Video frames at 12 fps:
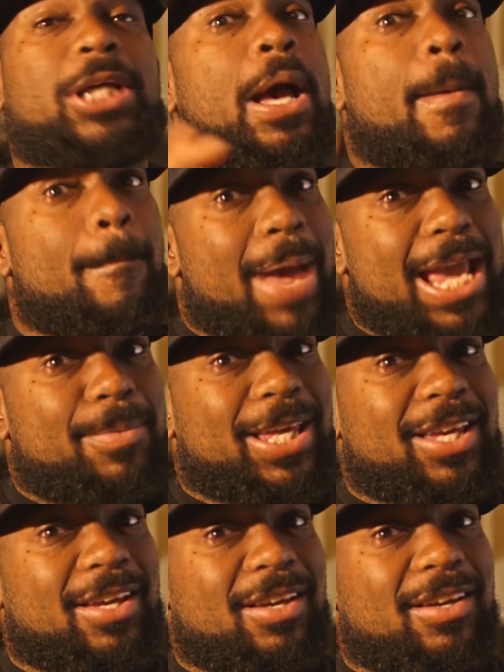Maybe,
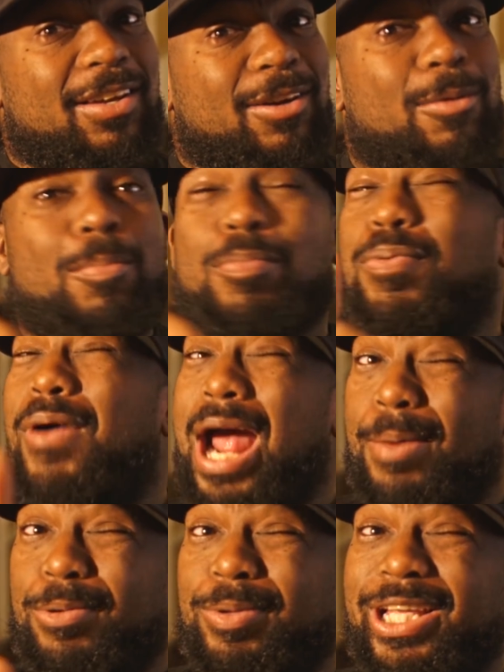
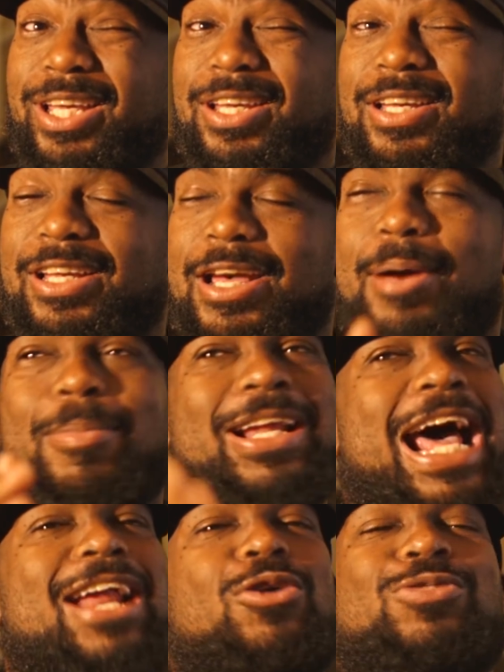probably, but I
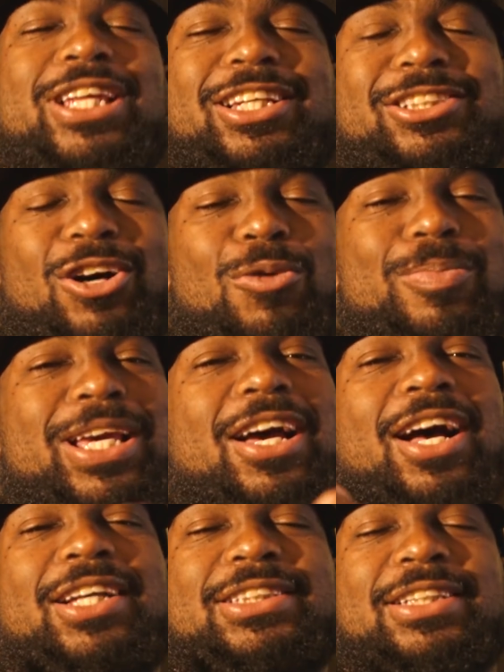don't think so,
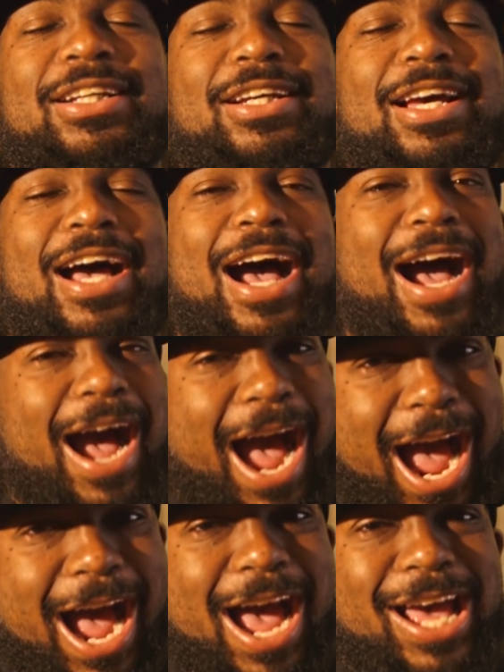because
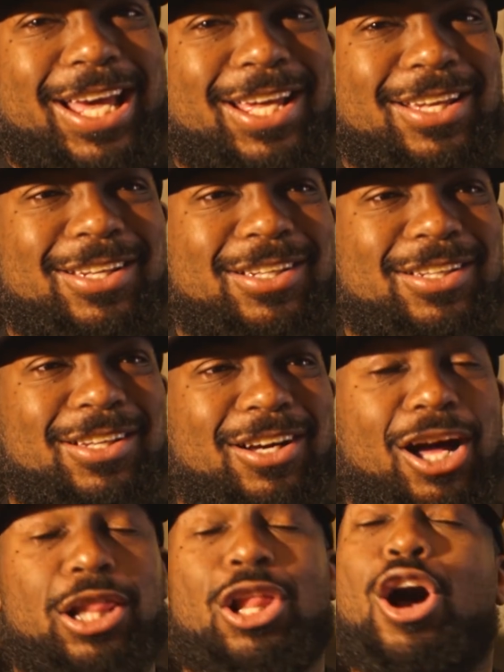I,
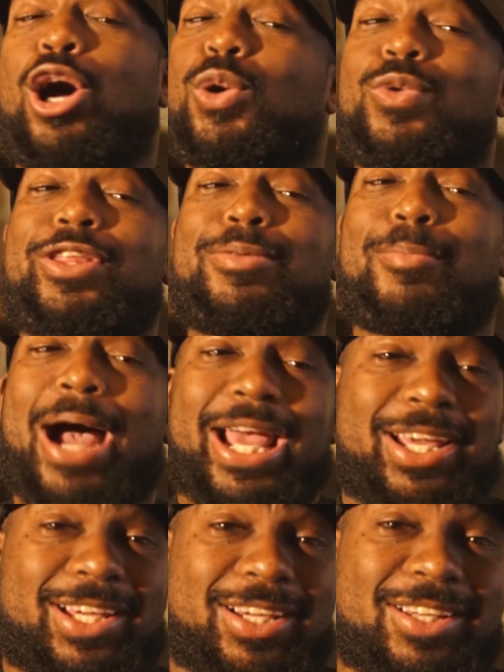along with Mike